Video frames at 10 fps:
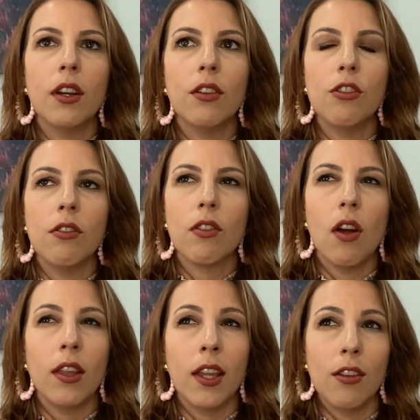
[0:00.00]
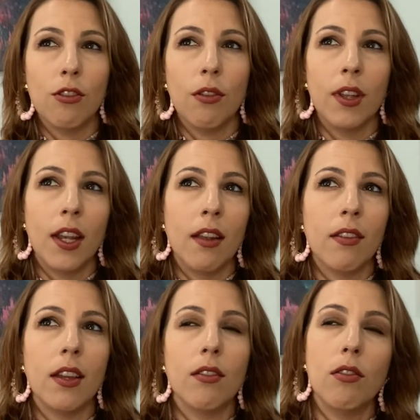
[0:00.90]
she's showing it as
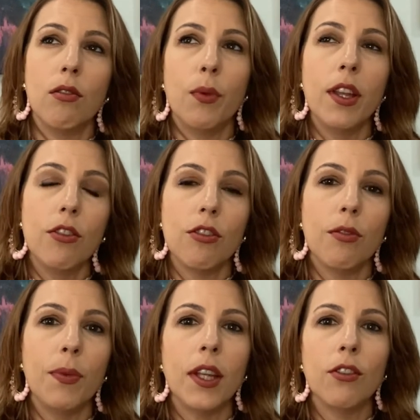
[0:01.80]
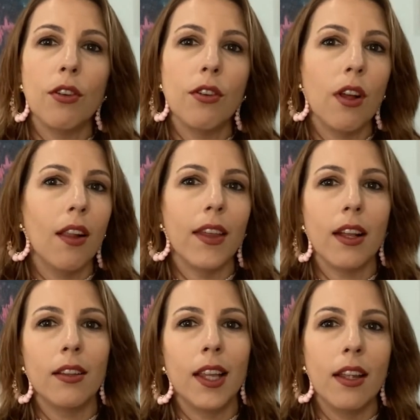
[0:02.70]
like a switch being turned on, like
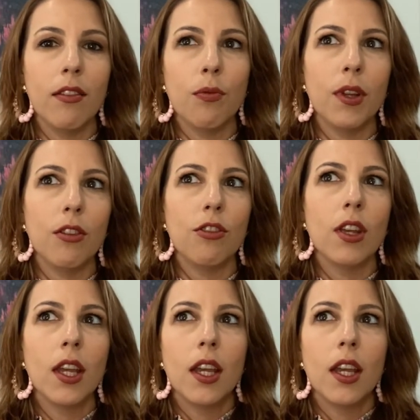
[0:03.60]
a light switch,